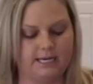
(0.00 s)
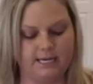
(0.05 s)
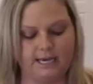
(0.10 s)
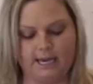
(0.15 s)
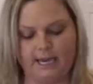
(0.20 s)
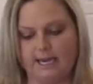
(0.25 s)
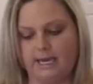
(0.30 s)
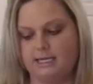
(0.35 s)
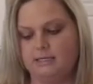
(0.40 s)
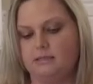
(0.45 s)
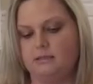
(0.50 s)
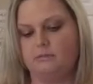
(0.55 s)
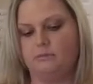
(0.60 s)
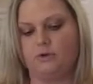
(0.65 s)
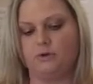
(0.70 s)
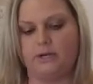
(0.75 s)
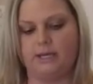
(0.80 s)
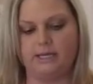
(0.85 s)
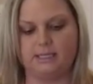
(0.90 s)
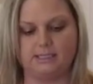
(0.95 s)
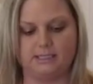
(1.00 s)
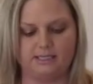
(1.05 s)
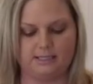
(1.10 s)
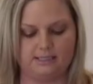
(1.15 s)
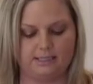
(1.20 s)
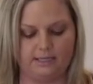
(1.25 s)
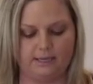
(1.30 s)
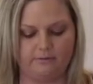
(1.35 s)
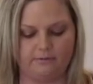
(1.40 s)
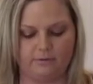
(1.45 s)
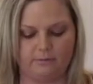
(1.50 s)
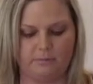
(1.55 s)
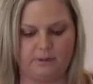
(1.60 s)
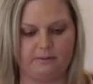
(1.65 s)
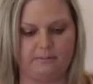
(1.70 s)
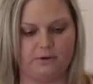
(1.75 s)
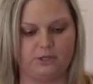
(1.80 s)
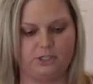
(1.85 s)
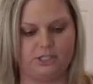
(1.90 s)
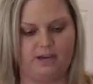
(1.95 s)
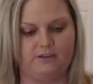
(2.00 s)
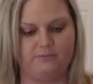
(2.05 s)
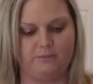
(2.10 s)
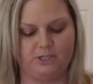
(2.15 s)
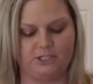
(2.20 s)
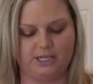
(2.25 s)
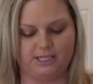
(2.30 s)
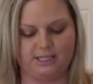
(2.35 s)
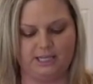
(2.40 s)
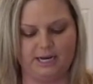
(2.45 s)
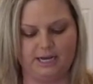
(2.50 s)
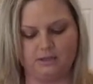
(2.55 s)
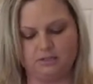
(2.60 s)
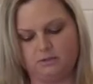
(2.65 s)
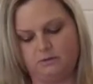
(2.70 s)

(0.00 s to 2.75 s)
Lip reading: and some Greek seasoning from Pampered Chef, but check that out.